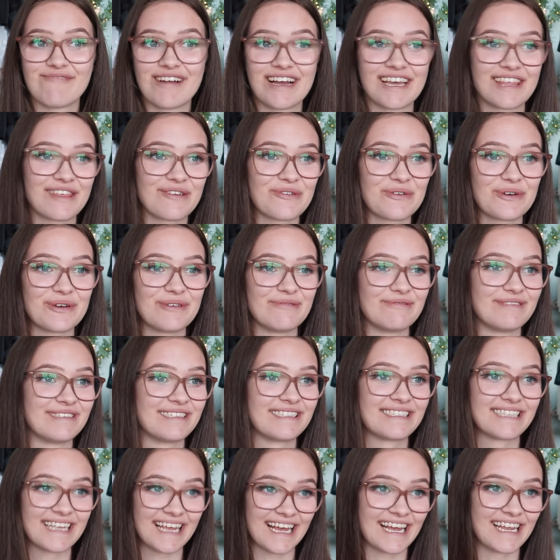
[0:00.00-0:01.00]
I thought it
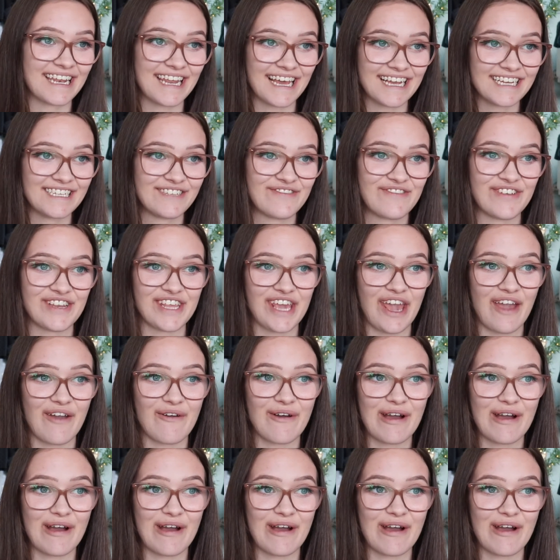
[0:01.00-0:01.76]
was a nice video.